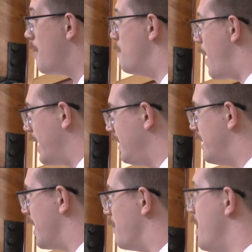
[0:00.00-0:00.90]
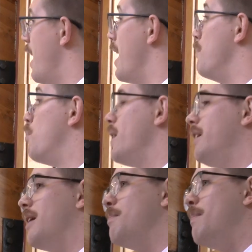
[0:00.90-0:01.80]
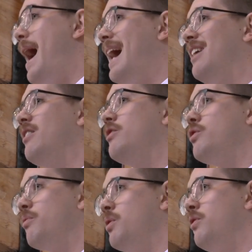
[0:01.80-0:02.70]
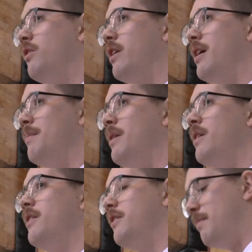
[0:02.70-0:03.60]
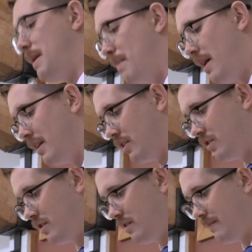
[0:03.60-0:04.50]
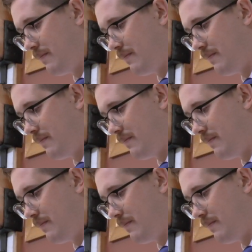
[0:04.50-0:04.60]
bind them, and bring them back to Jerusalem to be punished.